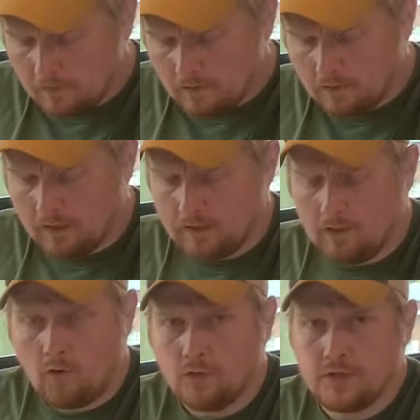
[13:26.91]

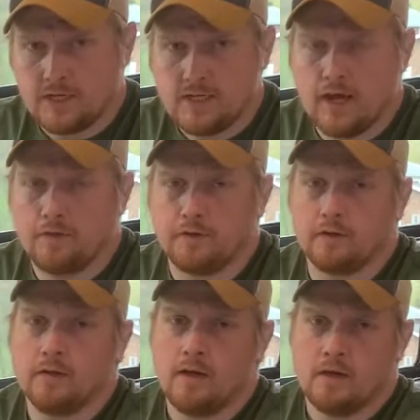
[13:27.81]
All
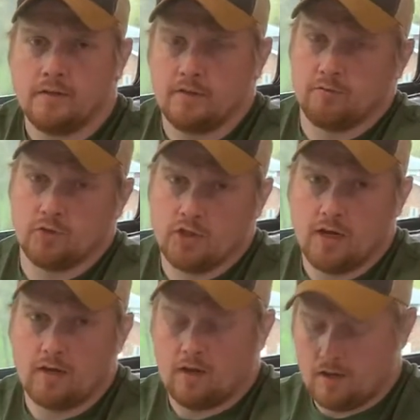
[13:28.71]
together, these will
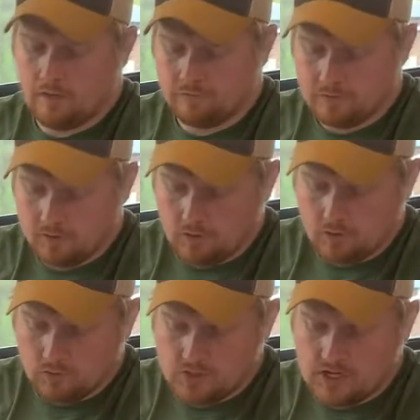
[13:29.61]
check off,
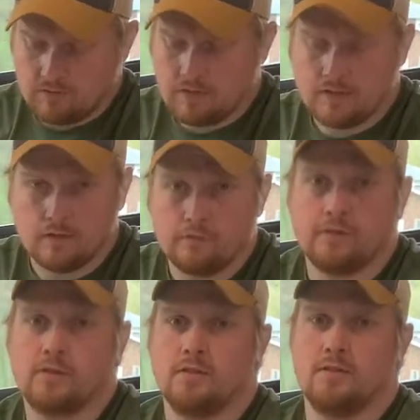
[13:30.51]
safety,
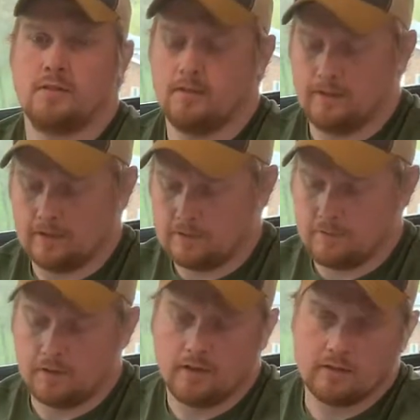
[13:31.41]
efficiency,
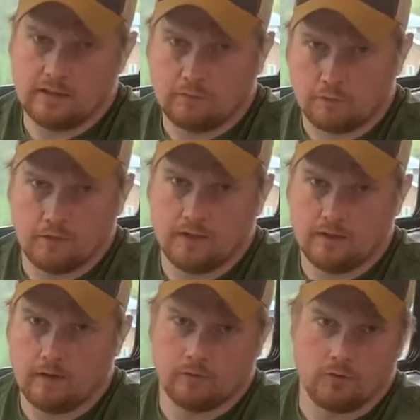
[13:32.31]
experience, and preventing
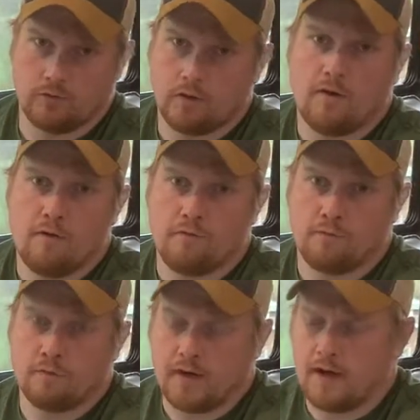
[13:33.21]
damage. You'll get all
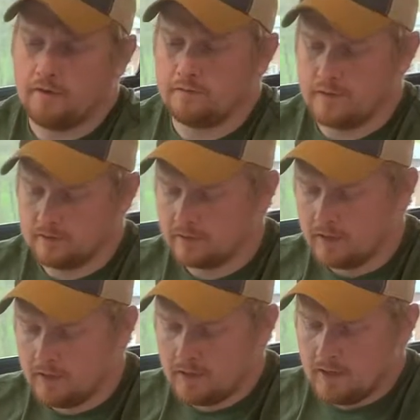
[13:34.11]
four out of this.
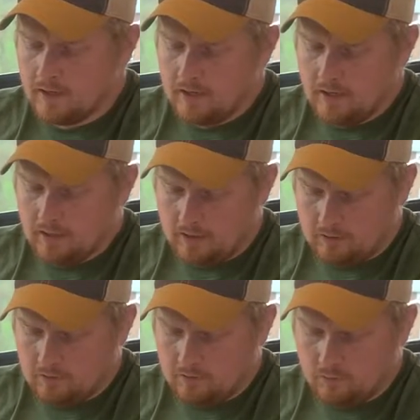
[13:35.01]

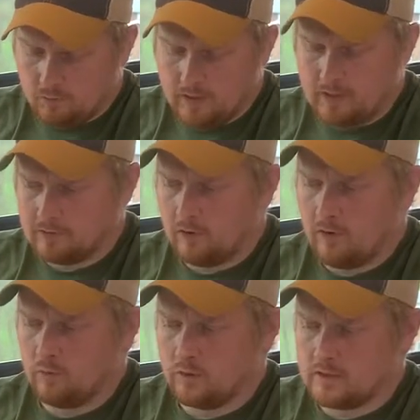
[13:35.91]
And the way these
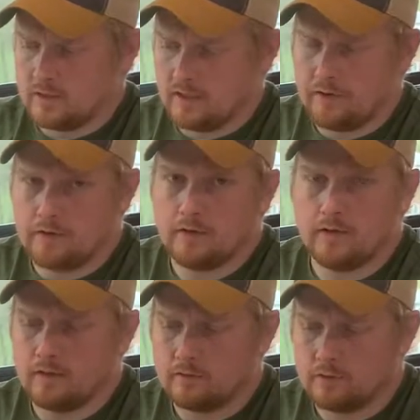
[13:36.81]
all work together
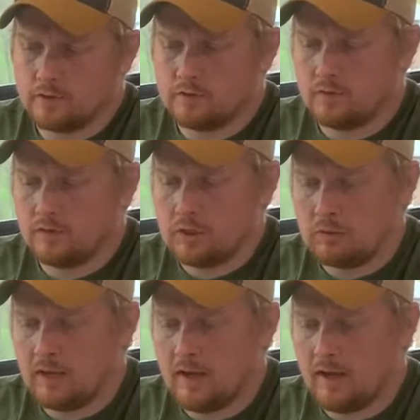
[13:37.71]
is, first of all, you
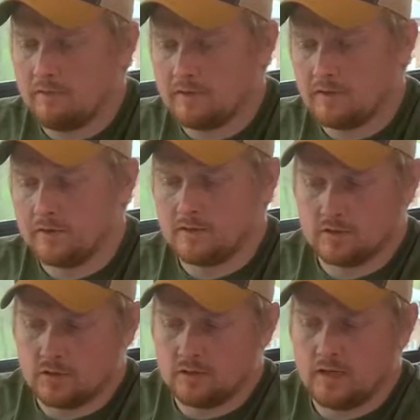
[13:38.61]
have, now this is
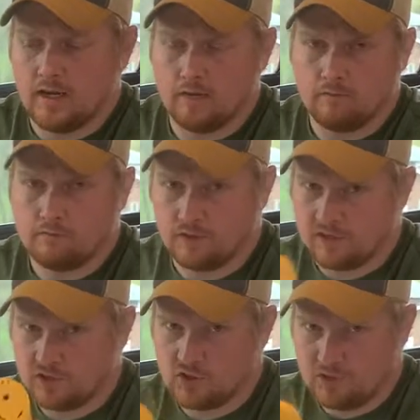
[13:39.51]
just a
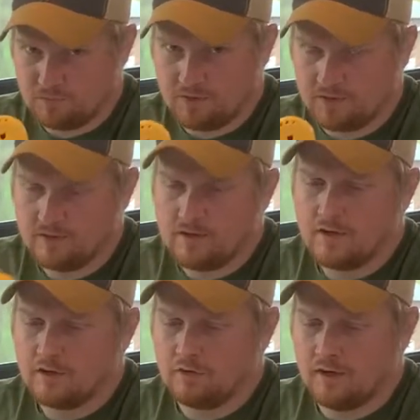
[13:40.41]
very cheap one,
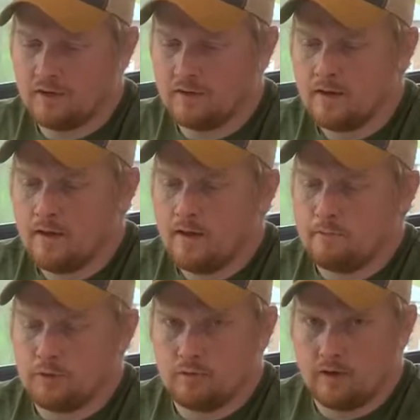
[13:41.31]
granted,
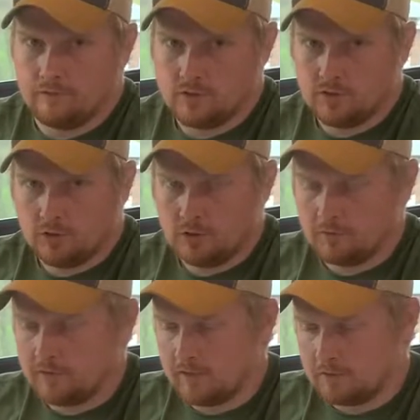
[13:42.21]
but you have this surge
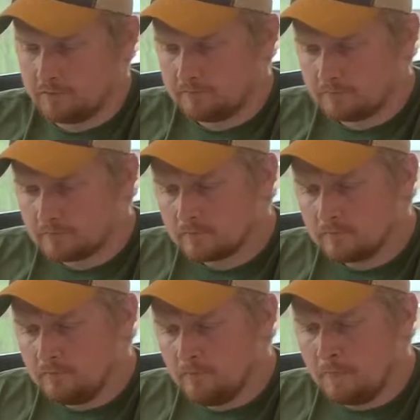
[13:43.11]
protector.
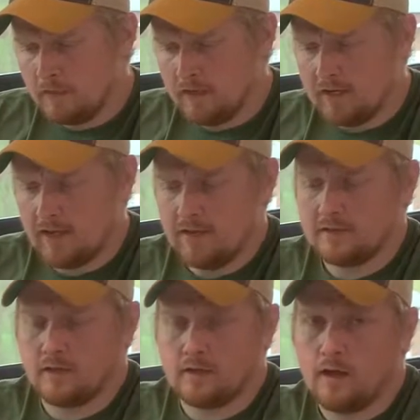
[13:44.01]
It
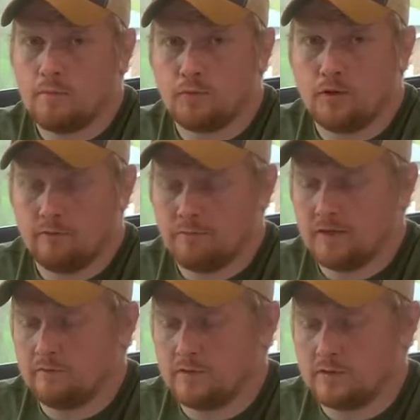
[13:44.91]
has a couple of
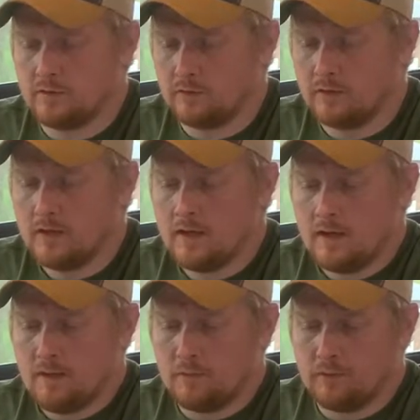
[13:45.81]
benefits to it,
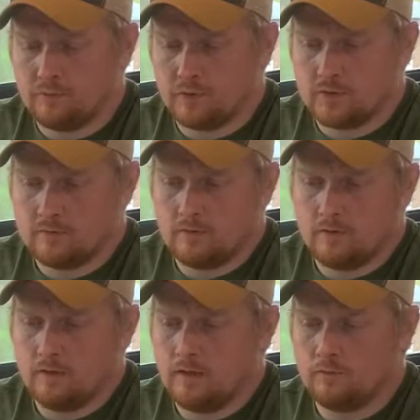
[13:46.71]
but first of
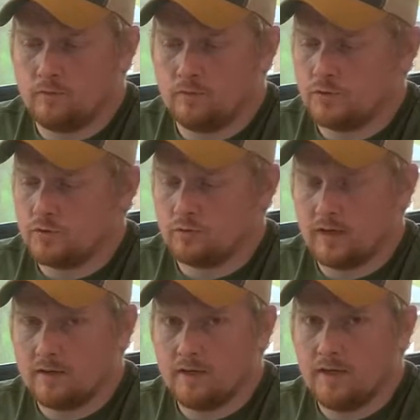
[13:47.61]
all, it will
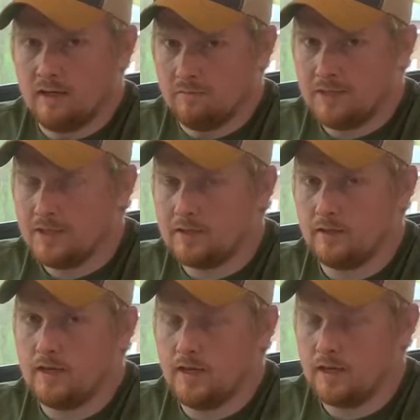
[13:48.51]
directly and
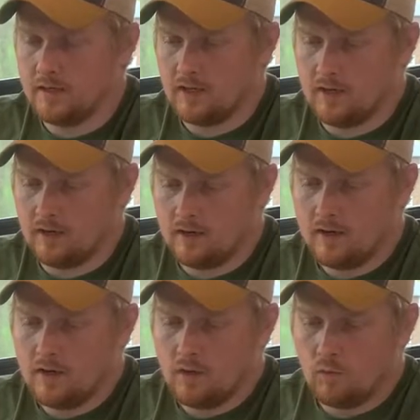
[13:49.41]
immediately indicate
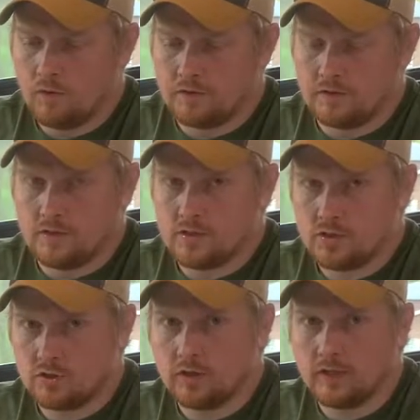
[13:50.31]
whether the
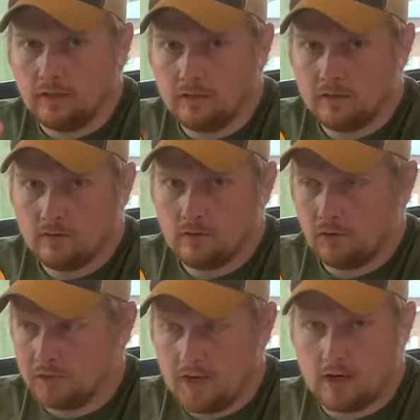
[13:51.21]
circuit
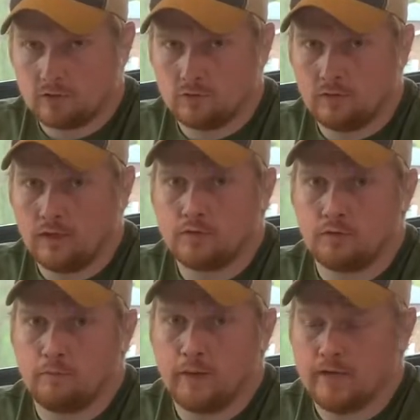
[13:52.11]
on the actual
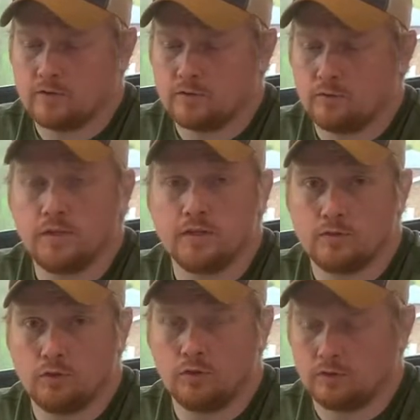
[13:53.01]
electrical pedestal is
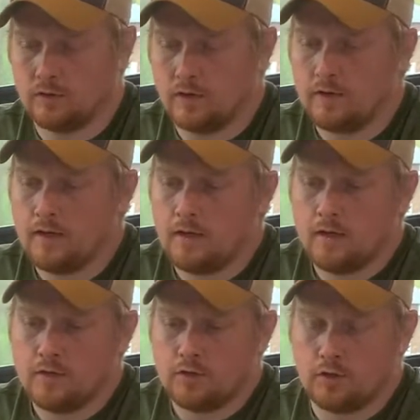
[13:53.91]
good or not.
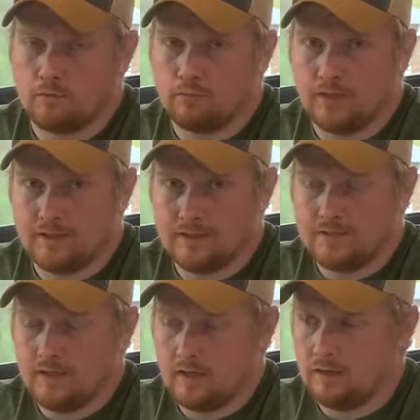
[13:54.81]
So you can plug
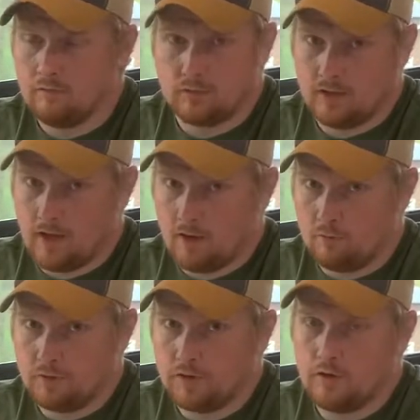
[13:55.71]
this in without
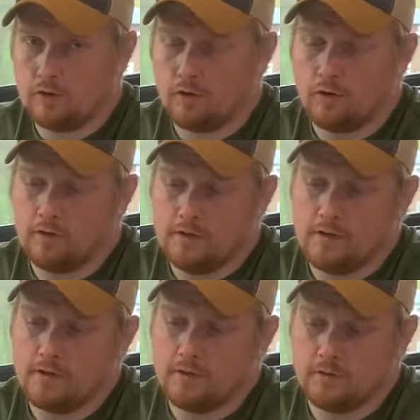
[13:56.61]
plugging your RV
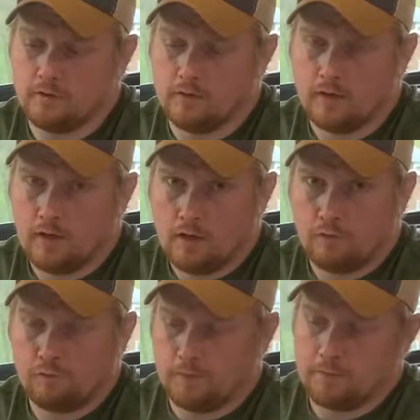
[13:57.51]
into it,
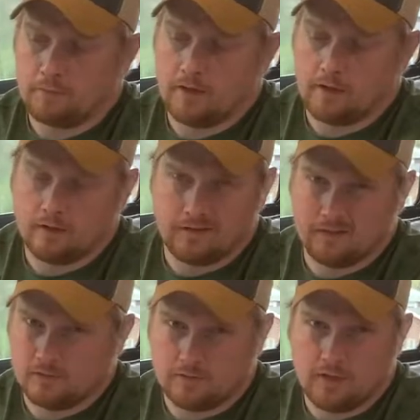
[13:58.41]
flip the breaker.
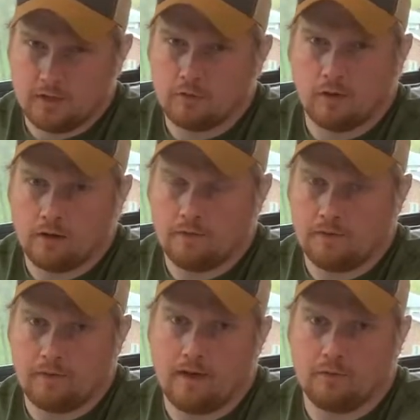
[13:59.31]
This will tell you right off the
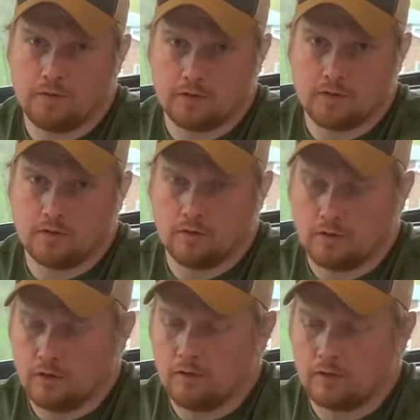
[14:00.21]
bat whether it's good to
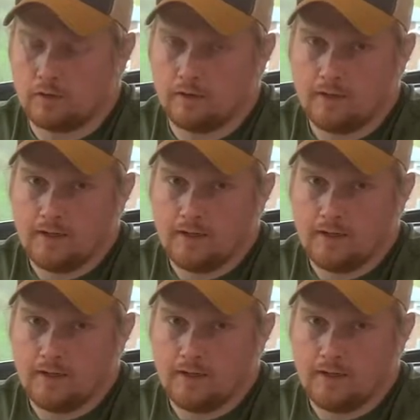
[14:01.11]
go or not.